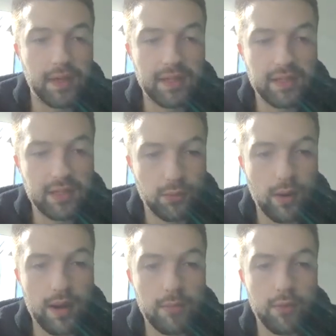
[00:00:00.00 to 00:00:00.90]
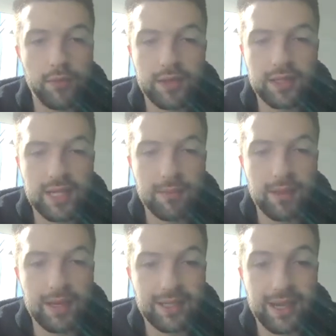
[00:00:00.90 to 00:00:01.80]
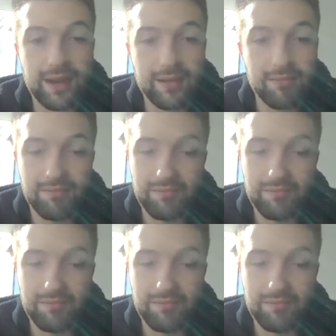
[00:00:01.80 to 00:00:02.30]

I think it's the right move for this team that is kind of,